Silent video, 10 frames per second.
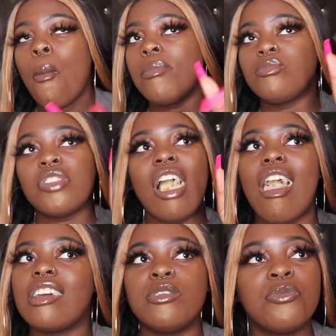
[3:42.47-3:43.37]
that
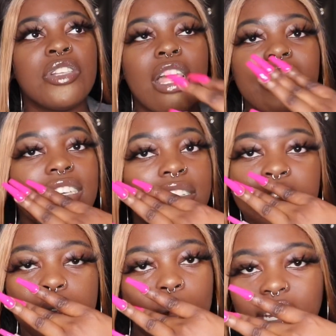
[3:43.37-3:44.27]
I don't feel like getting
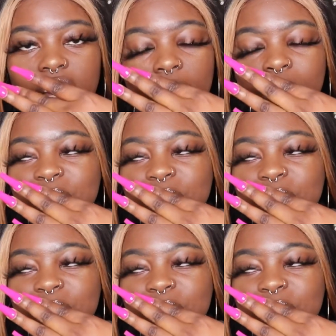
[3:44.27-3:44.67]
to right now.